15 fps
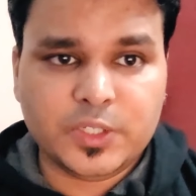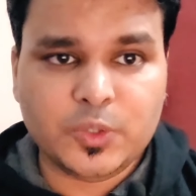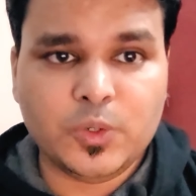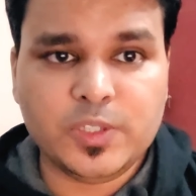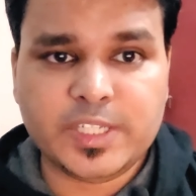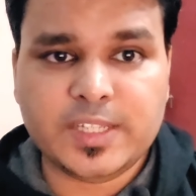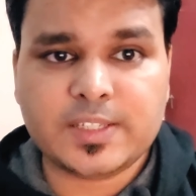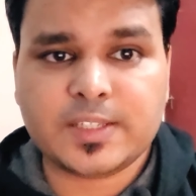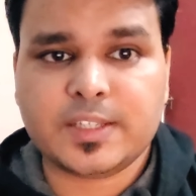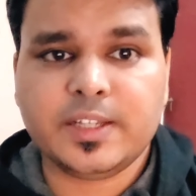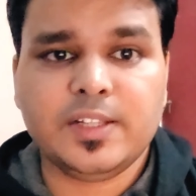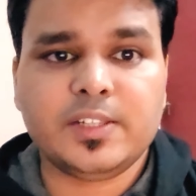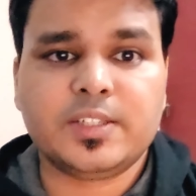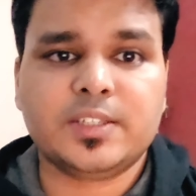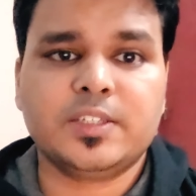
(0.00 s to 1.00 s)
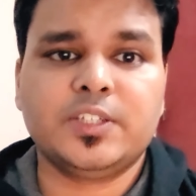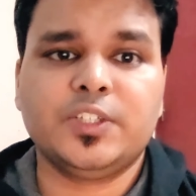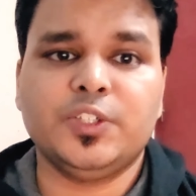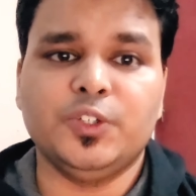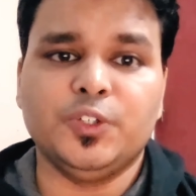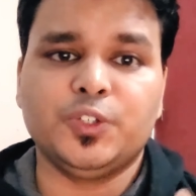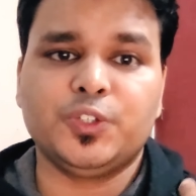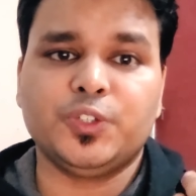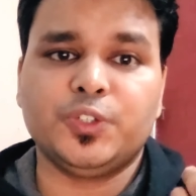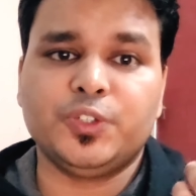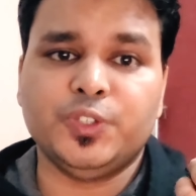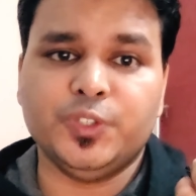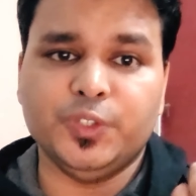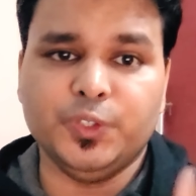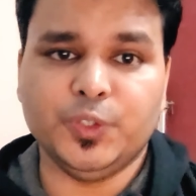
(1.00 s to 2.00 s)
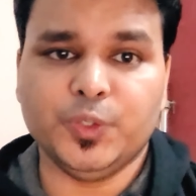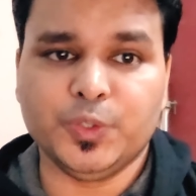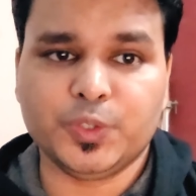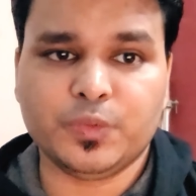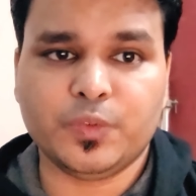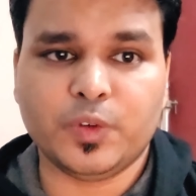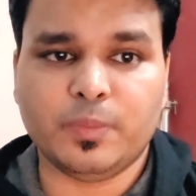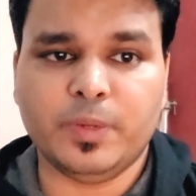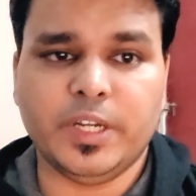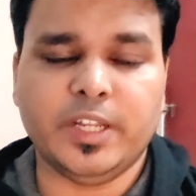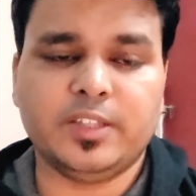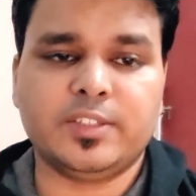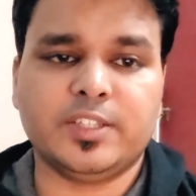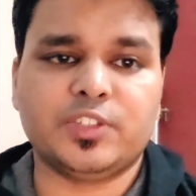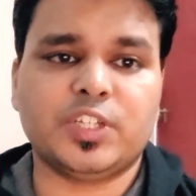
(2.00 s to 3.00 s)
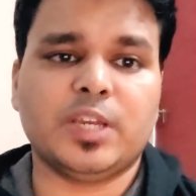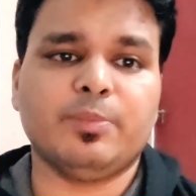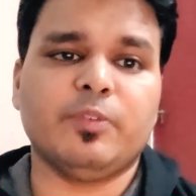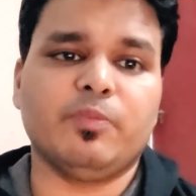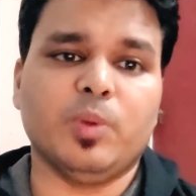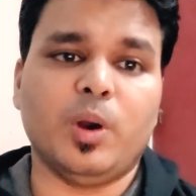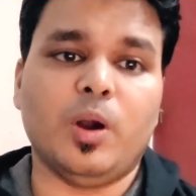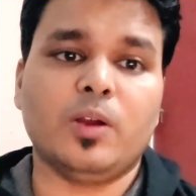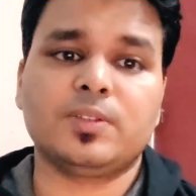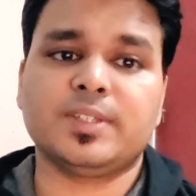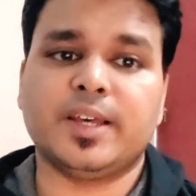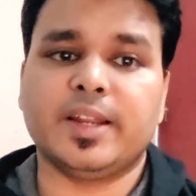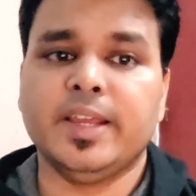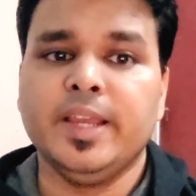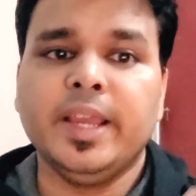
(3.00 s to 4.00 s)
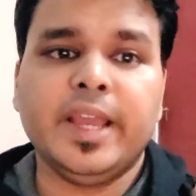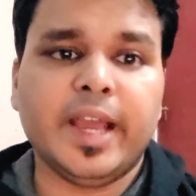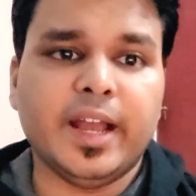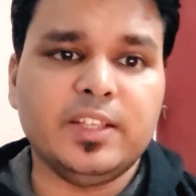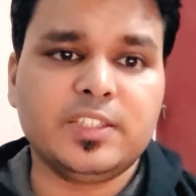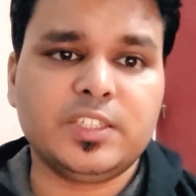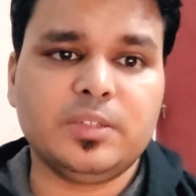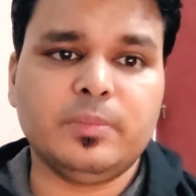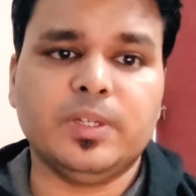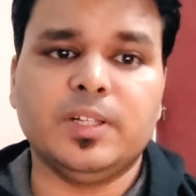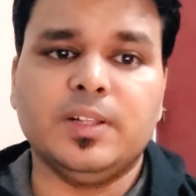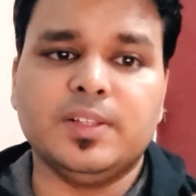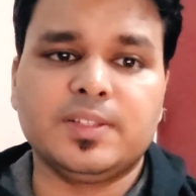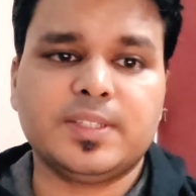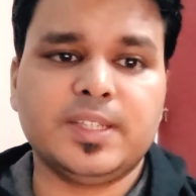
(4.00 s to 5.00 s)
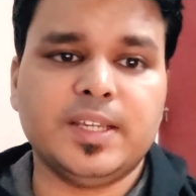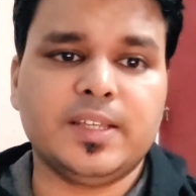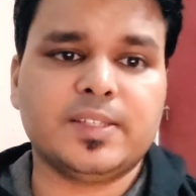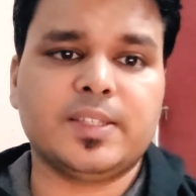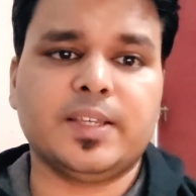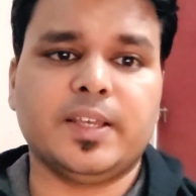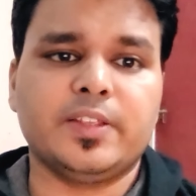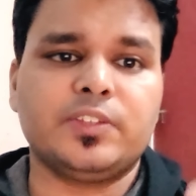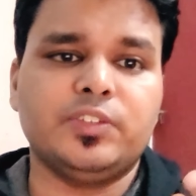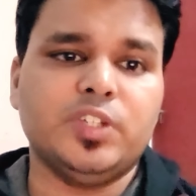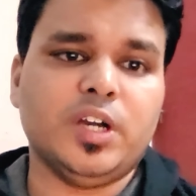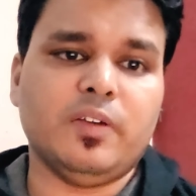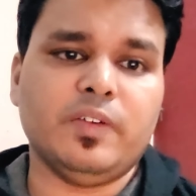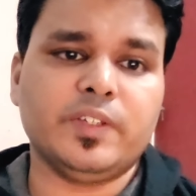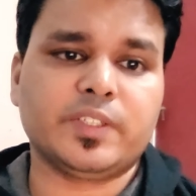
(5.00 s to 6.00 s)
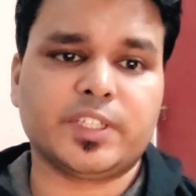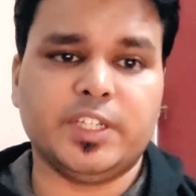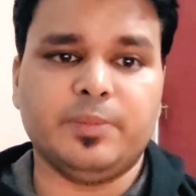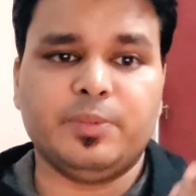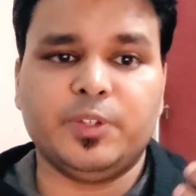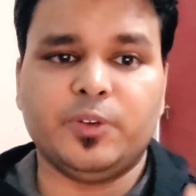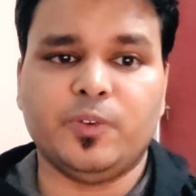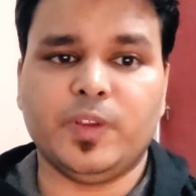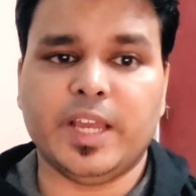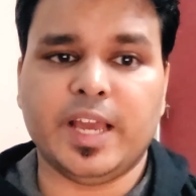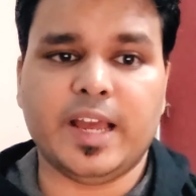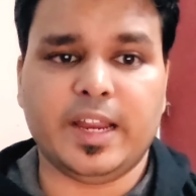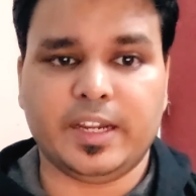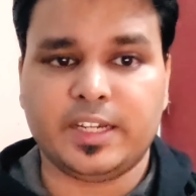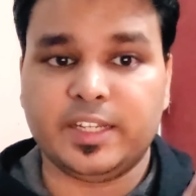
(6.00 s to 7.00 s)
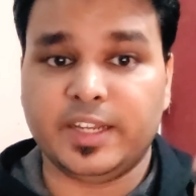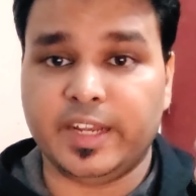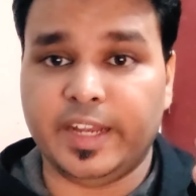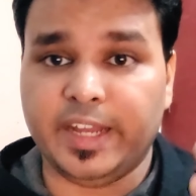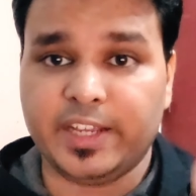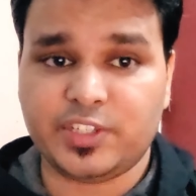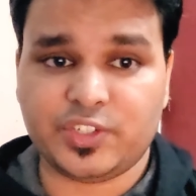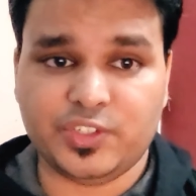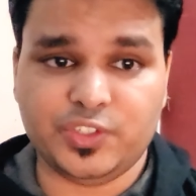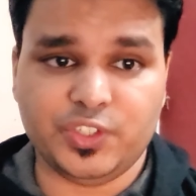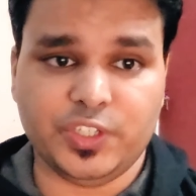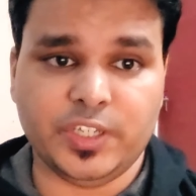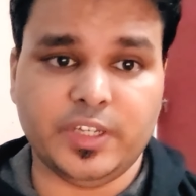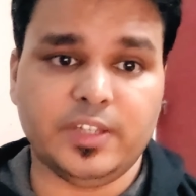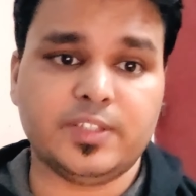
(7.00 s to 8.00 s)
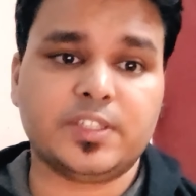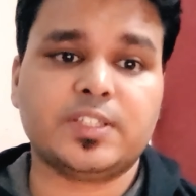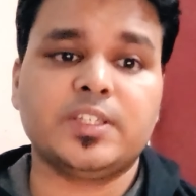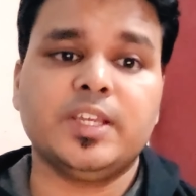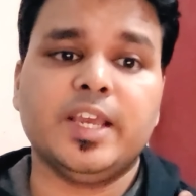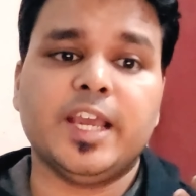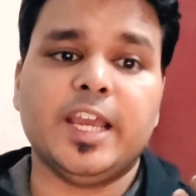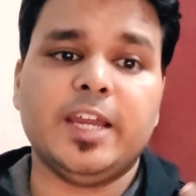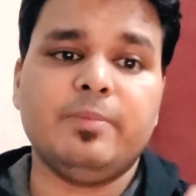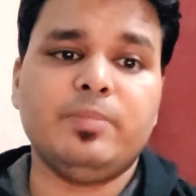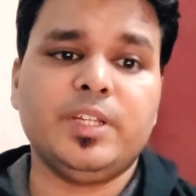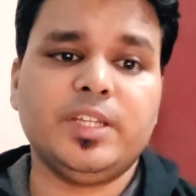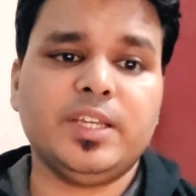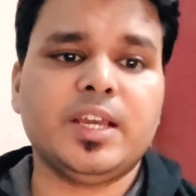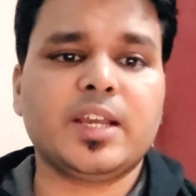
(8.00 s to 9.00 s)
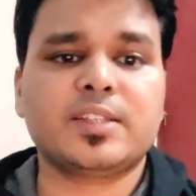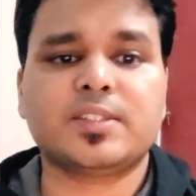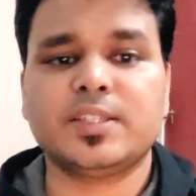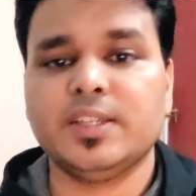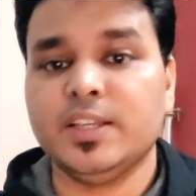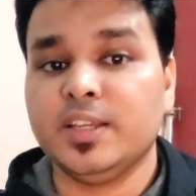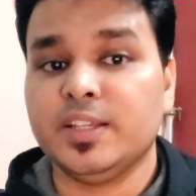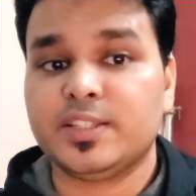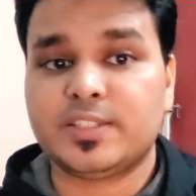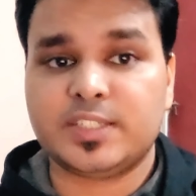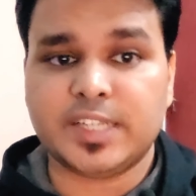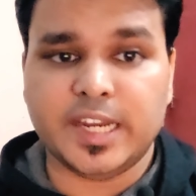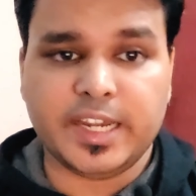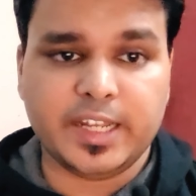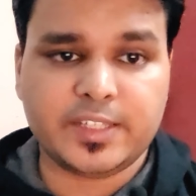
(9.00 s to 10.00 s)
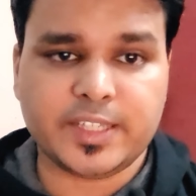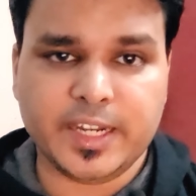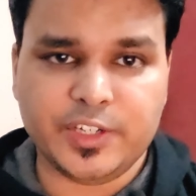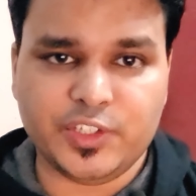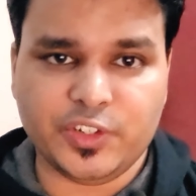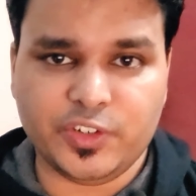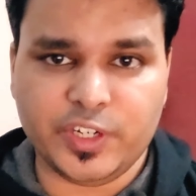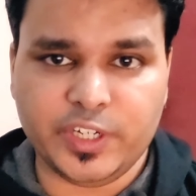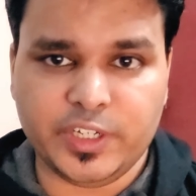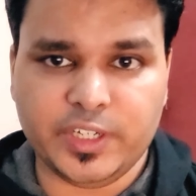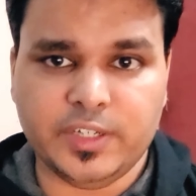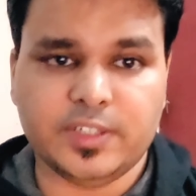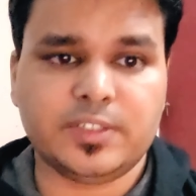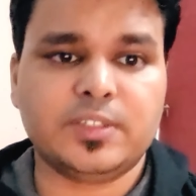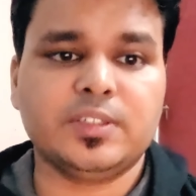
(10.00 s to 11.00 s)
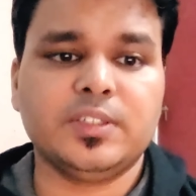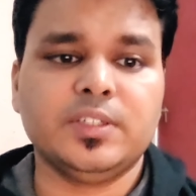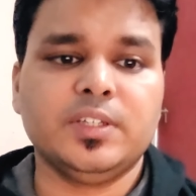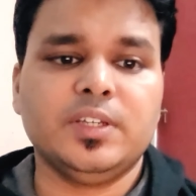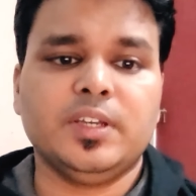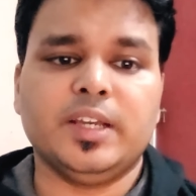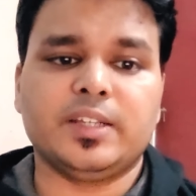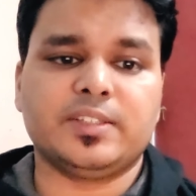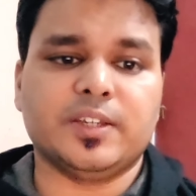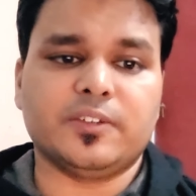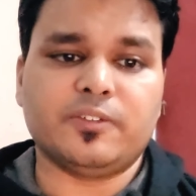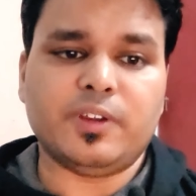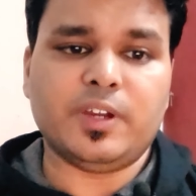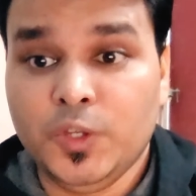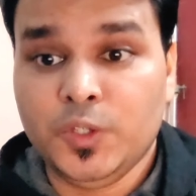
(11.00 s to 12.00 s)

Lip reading: Tools and skills you should use for building such type of blogs are HTML, CSS, JavaScript, React, Next.js, MDX, static site generators, etc.